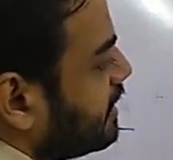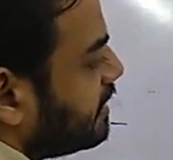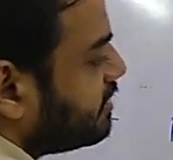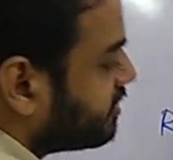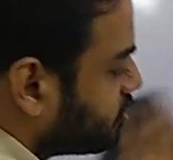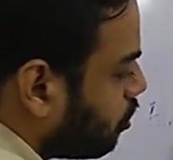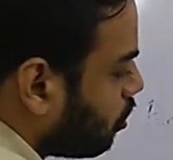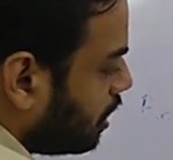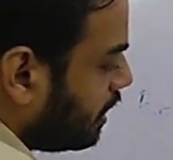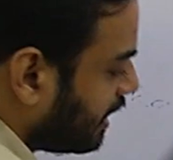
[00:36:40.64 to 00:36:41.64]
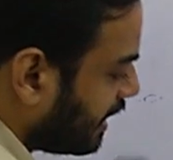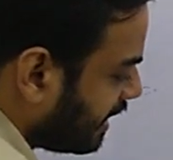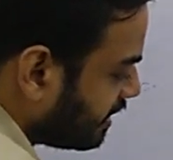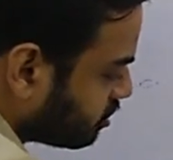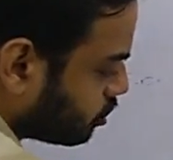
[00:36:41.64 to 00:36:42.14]
is called
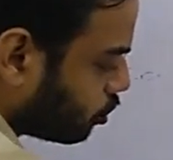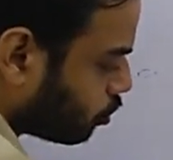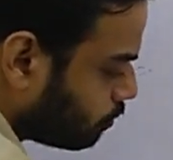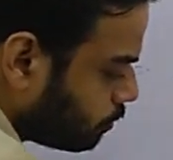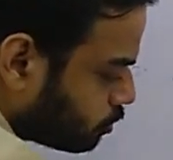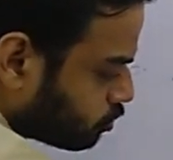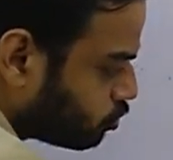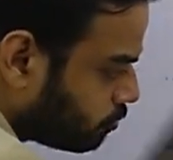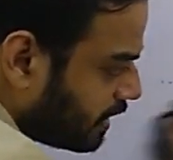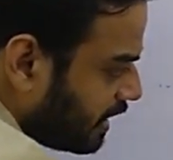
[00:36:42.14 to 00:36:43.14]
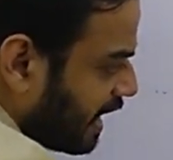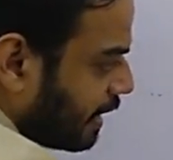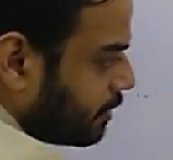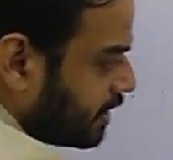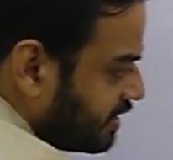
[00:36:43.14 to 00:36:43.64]
as chromosomal
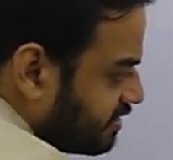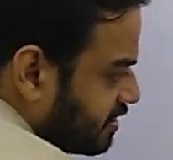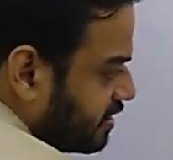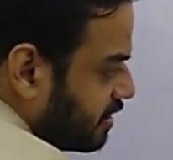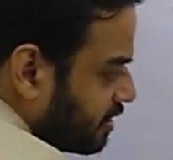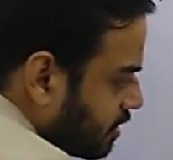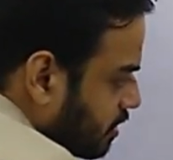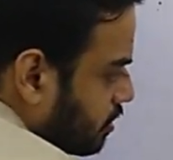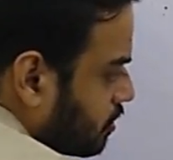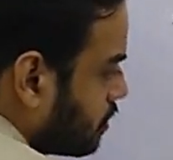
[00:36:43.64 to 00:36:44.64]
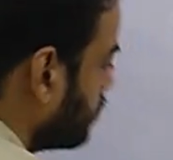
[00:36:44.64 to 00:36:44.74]
aberration.